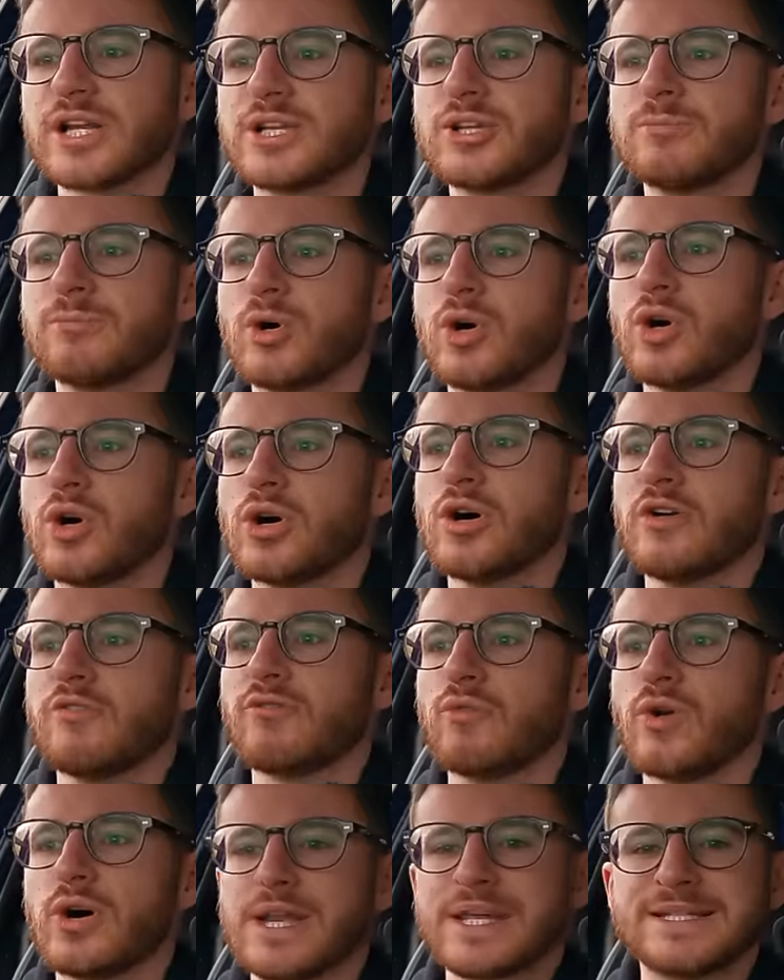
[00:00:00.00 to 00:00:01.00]
tell you more
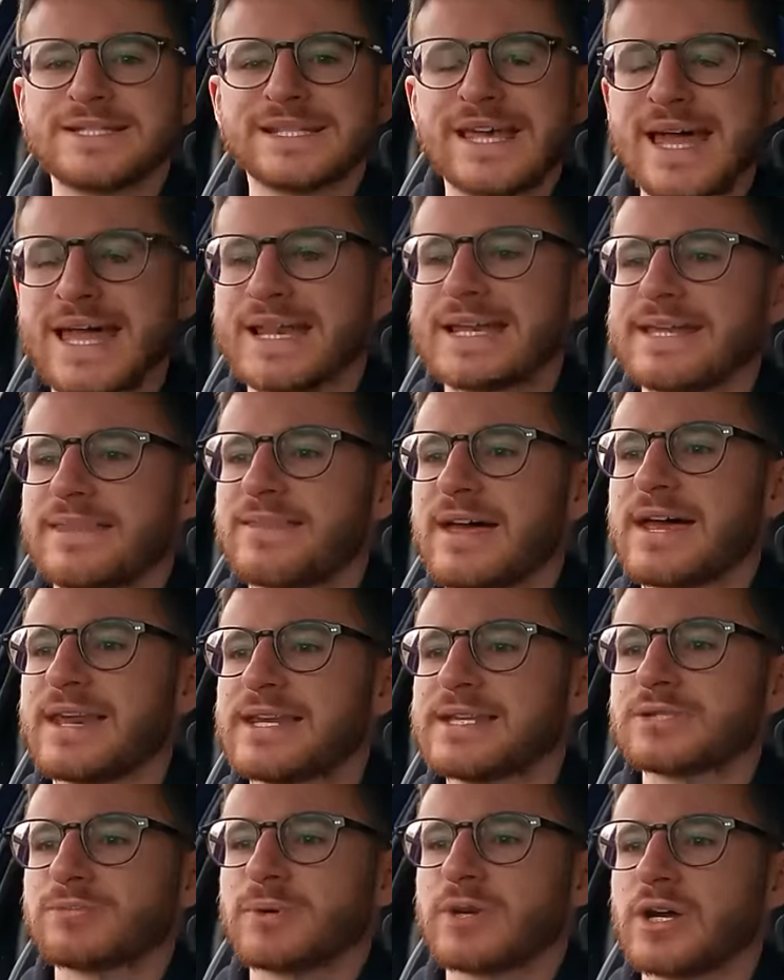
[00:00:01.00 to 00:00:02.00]
of what exactly
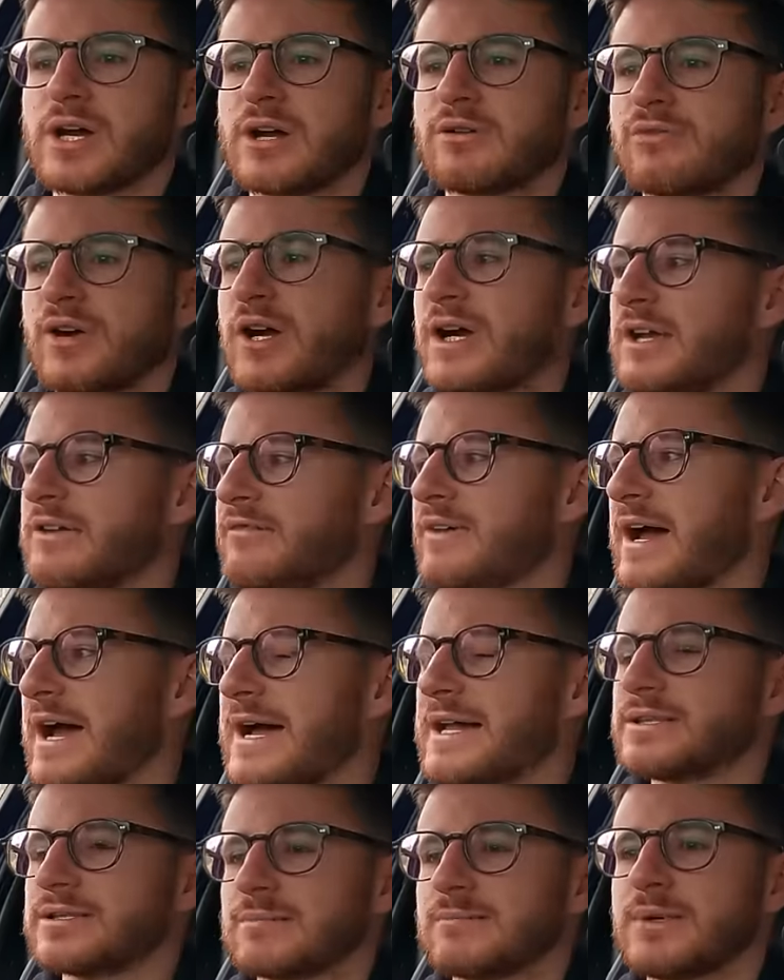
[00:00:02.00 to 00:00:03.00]
that is when I arrive
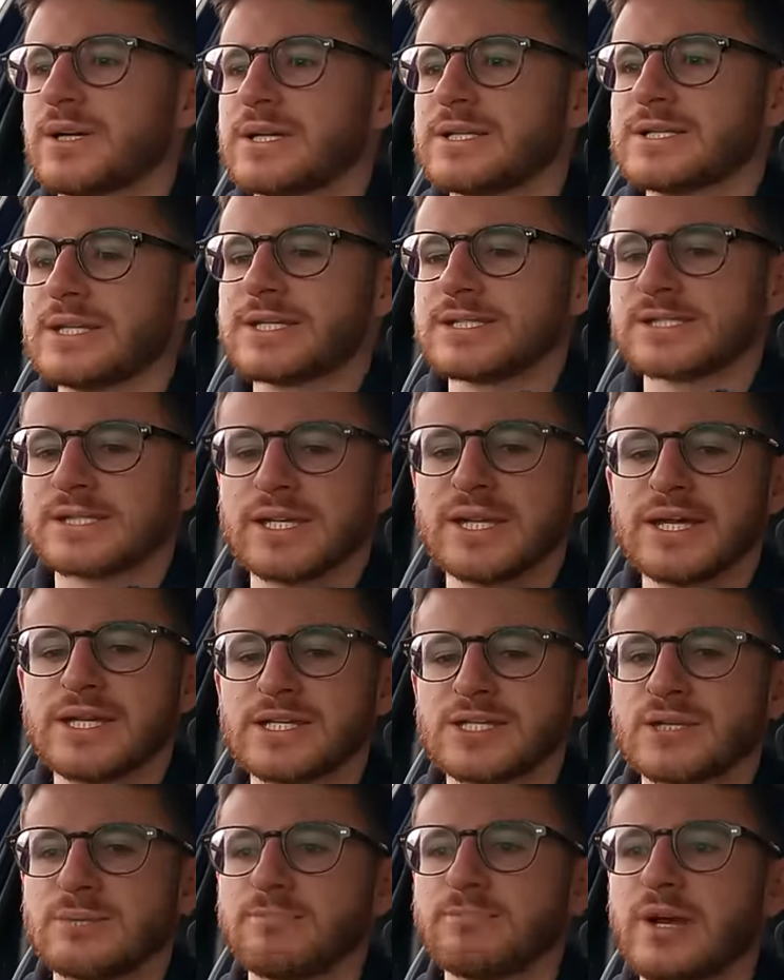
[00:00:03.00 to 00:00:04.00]
at my
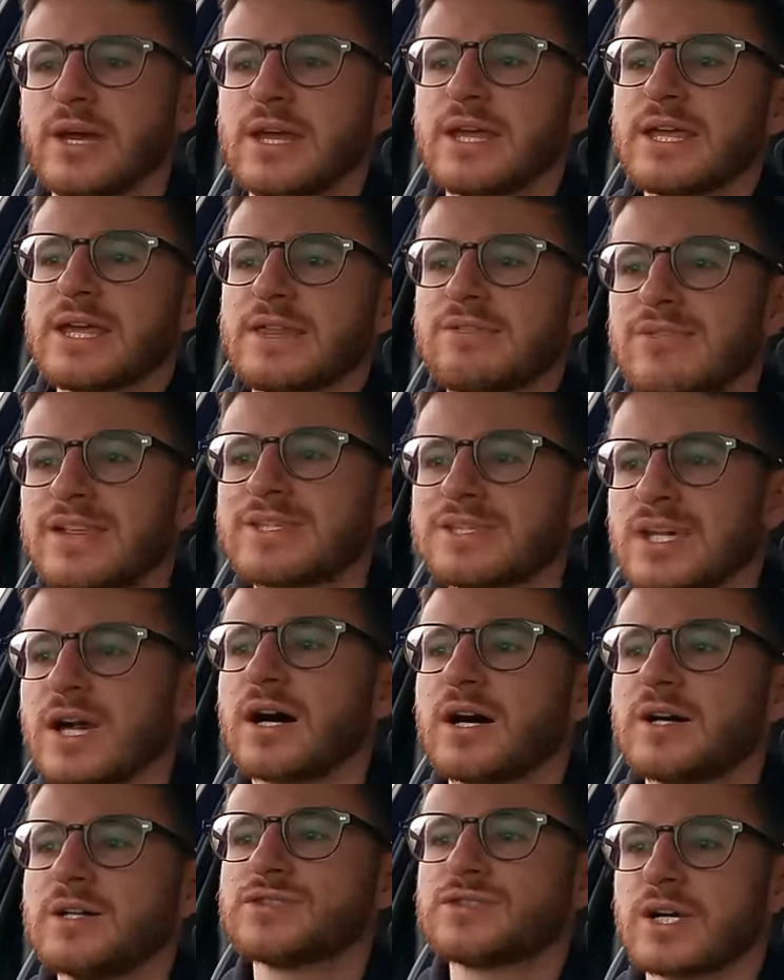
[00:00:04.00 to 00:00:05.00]
destination. But this
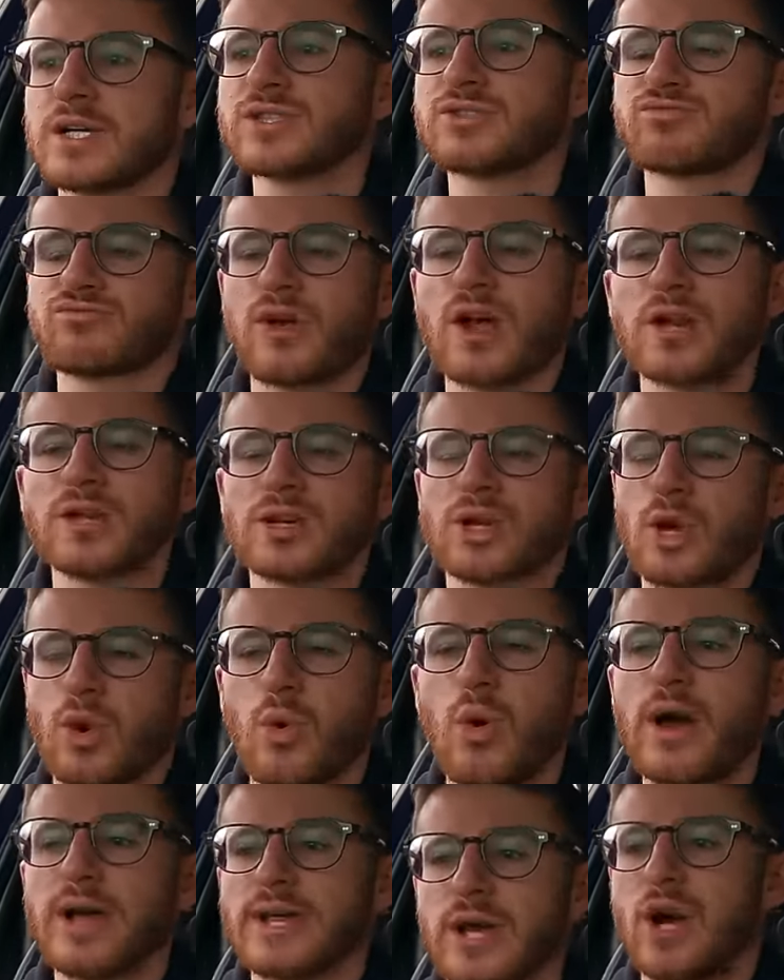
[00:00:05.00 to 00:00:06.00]
car does run
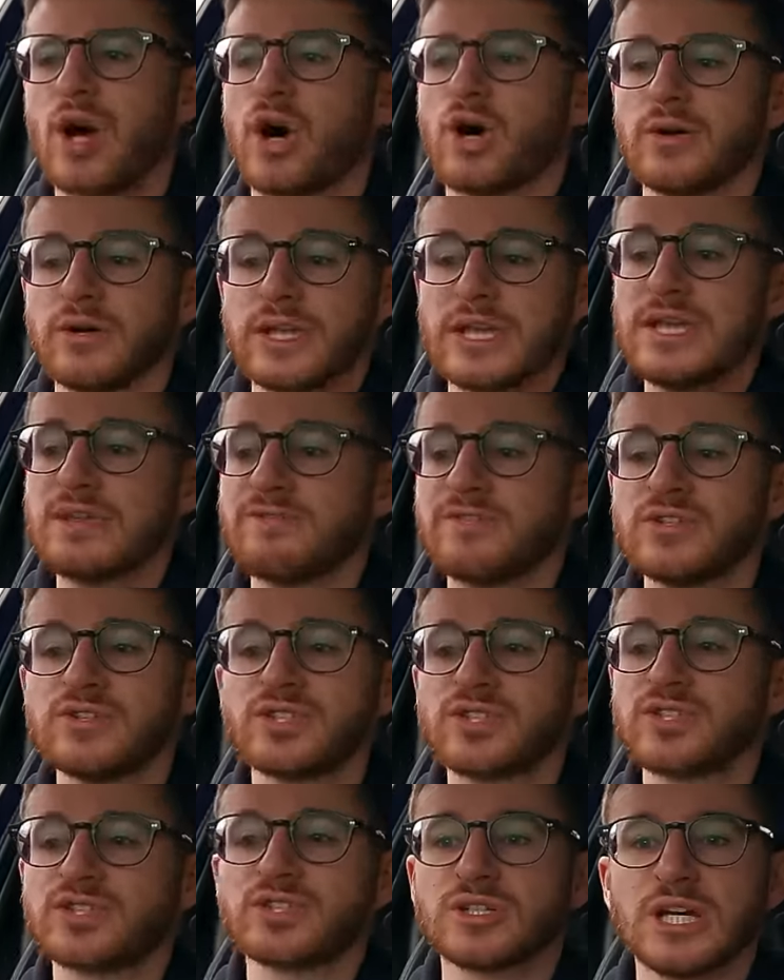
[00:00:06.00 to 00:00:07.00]
quite hot, even
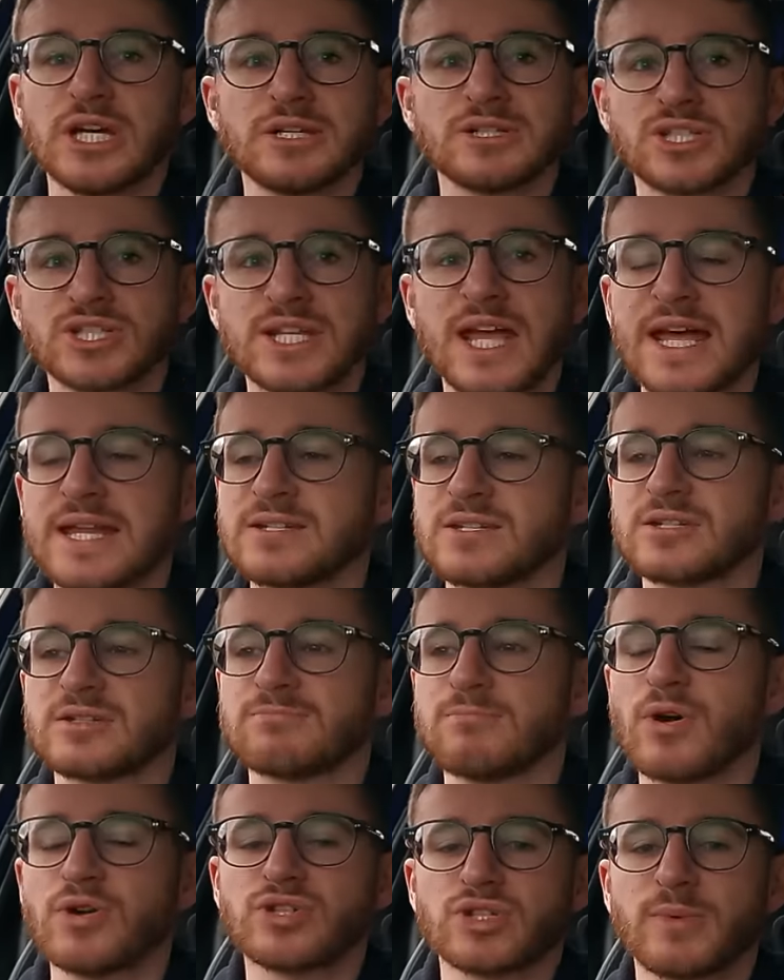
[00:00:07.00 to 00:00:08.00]
just at standard
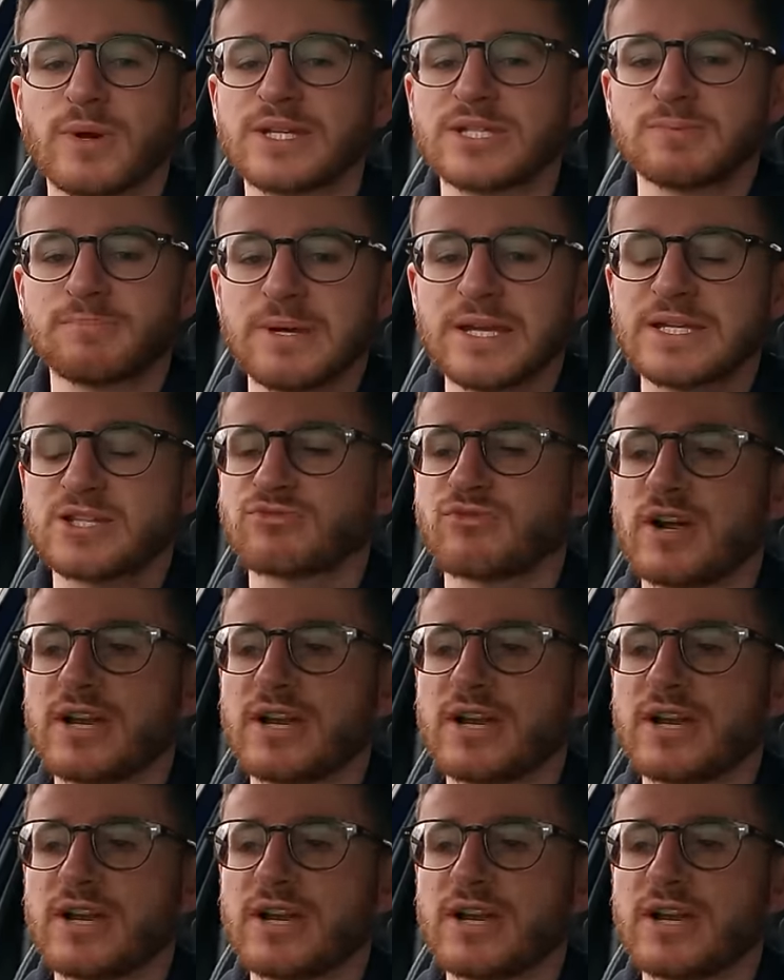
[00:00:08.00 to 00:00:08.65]
motorway speeds.